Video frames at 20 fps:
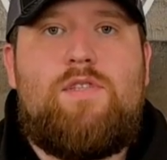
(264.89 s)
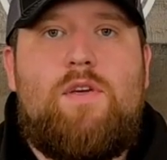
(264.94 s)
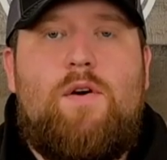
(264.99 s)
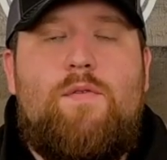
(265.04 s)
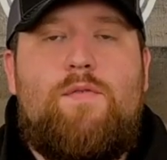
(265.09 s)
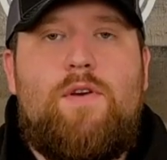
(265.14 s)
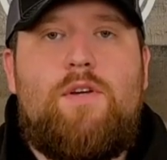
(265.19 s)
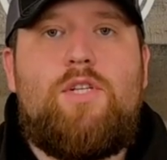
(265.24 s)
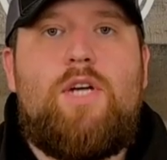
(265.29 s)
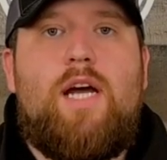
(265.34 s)

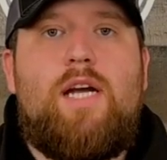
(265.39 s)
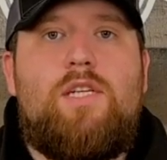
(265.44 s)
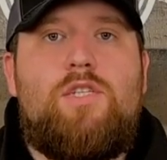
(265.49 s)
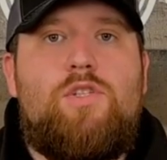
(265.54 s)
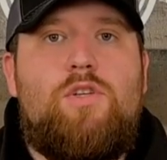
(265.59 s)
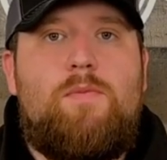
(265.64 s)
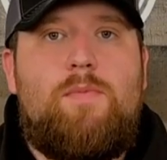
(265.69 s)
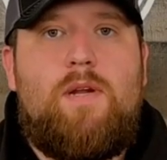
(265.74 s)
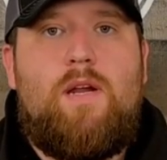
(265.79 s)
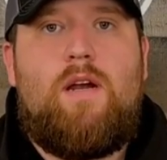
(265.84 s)
So if you're trying to
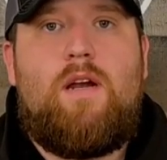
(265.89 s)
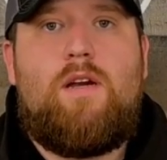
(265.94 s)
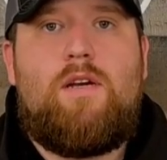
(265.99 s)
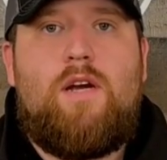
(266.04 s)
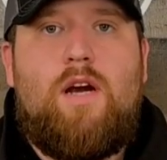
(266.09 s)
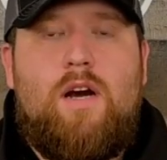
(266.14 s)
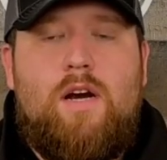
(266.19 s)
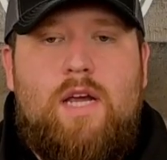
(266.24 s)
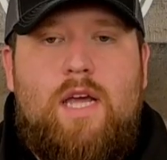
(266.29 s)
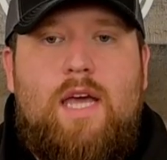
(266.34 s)
zoom in on a
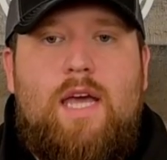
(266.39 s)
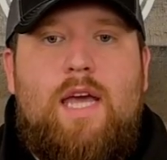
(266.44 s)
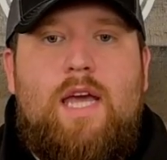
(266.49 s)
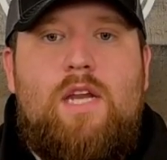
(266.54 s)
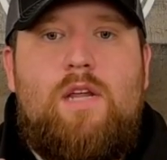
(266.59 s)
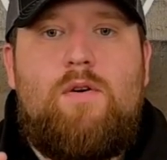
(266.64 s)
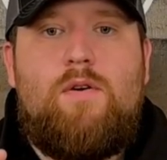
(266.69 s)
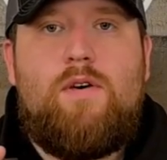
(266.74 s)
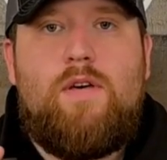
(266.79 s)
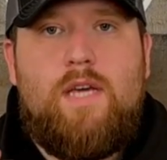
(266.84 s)
target
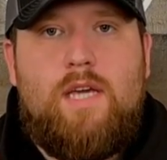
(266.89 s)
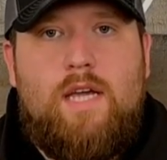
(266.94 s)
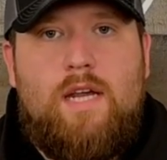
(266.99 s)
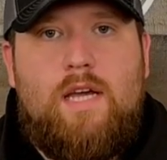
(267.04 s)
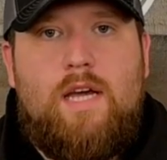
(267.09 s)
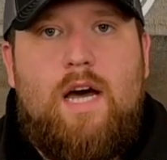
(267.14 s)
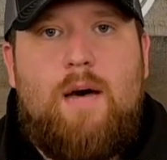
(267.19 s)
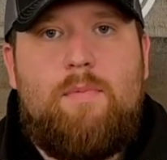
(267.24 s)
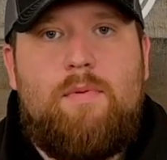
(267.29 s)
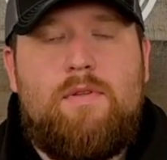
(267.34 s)
and you click
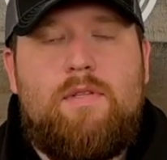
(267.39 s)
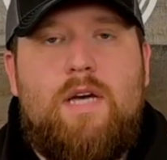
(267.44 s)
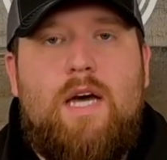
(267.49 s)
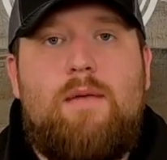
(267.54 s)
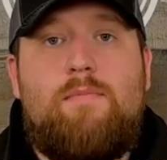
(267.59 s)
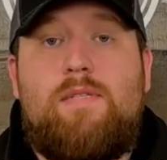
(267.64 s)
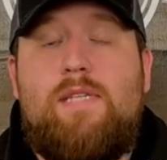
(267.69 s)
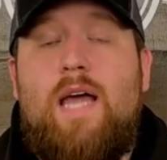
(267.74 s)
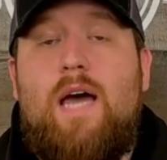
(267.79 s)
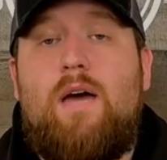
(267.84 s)
it a couple
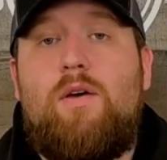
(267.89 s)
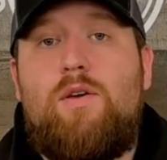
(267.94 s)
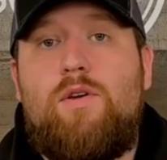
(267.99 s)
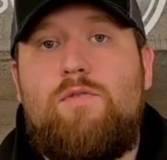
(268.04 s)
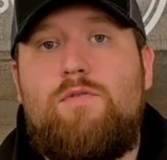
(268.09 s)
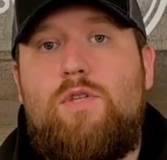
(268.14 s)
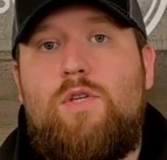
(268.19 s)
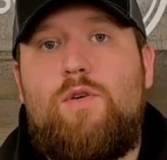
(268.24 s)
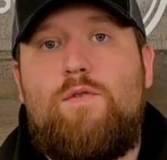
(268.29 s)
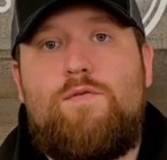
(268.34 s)
times, now
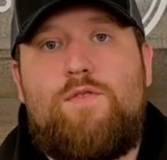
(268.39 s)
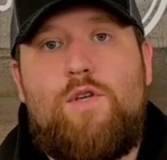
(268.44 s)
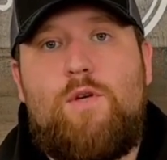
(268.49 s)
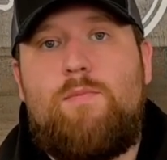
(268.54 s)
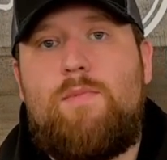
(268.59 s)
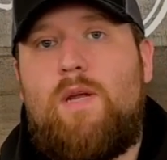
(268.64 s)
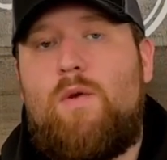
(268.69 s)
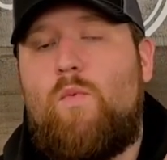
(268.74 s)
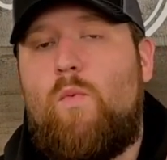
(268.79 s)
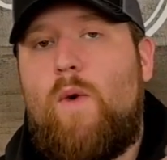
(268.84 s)
you've
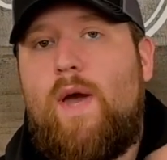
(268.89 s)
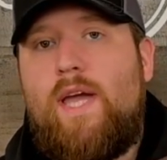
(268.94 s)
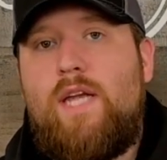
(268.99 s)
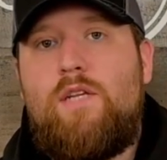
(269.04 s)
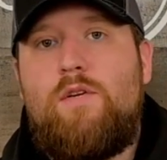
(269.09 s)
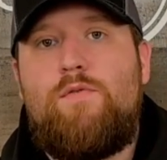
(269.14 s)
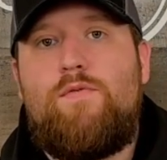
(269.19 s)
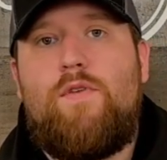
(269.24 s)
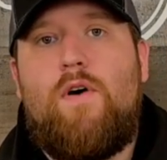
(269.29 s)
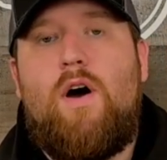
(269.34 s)
zoomed in way
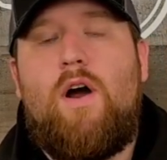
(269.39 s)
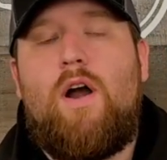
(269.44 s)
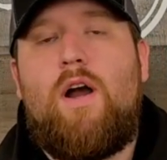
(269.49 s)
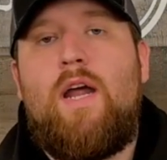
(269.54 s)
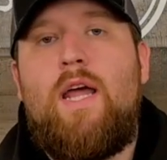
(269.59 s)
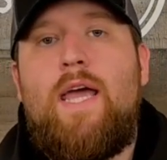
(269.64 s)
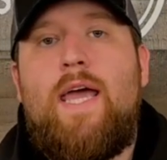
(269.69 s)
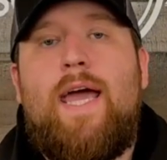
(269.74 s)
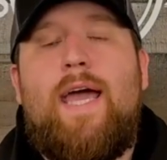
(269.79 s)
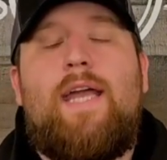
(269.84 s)
too
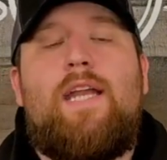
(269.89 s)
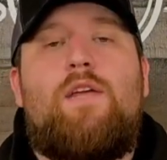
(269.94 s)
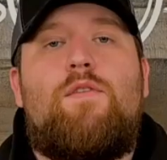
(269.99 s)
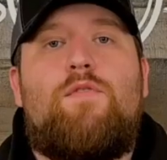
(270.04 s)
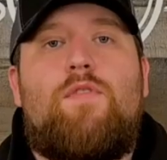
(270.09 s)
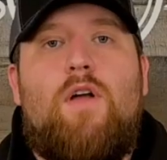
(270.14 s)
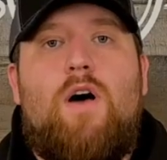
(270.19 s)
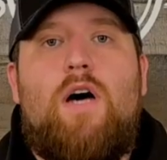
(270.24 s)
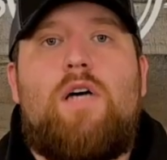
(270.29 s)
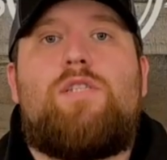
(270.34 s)
far and
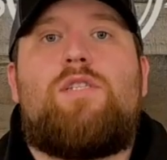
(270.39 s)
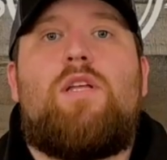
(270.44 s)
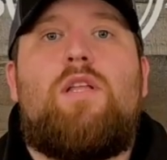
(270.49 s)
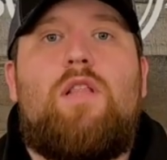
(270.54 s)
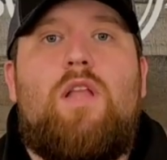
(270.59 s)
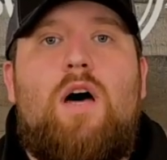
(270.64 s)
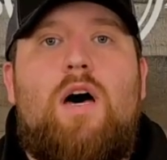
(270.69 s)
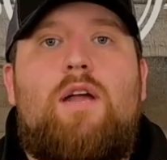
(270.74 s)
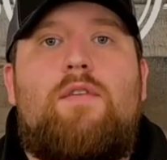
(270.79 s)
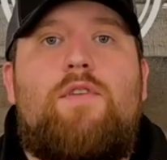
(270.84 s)
you've lost a
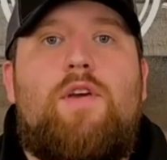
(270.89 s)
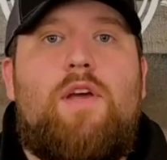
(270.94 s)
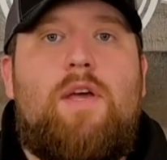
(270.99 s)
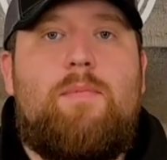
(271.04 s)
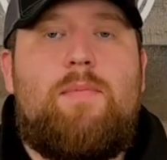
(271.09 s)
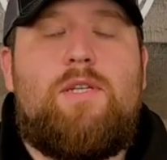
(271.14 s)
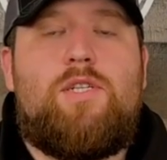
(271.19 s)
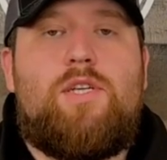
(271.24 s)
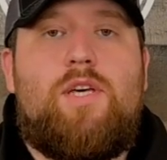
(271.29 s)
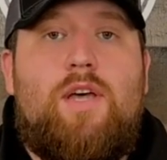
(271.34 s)
lot of your
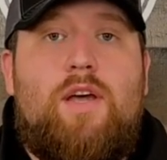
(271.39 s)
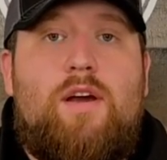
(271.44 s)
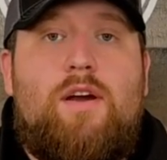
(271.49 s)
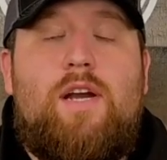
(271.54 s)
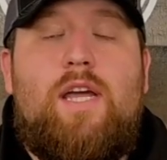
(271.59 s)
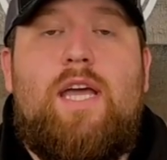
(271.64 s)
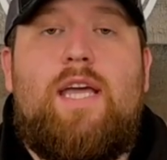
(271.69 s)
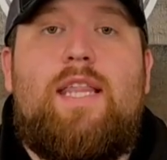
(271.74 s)
image clarity.